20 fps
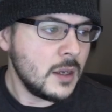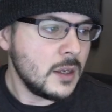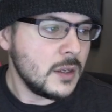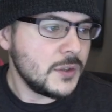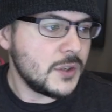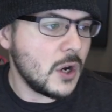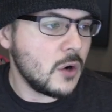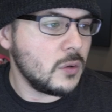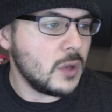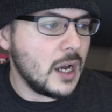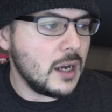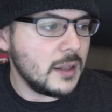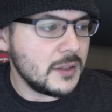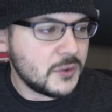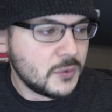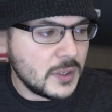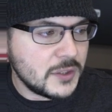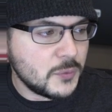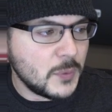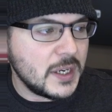So uh,
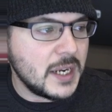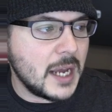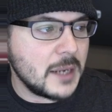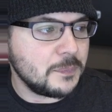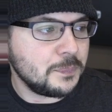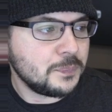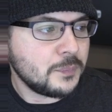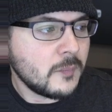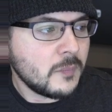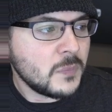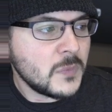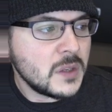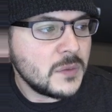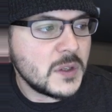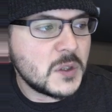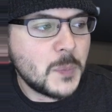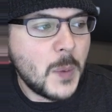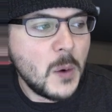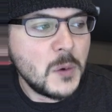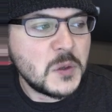let's, let's read on. The
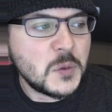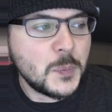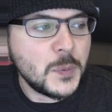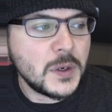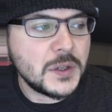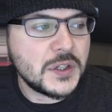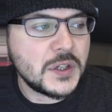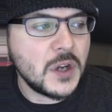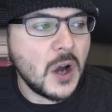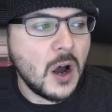spokesperson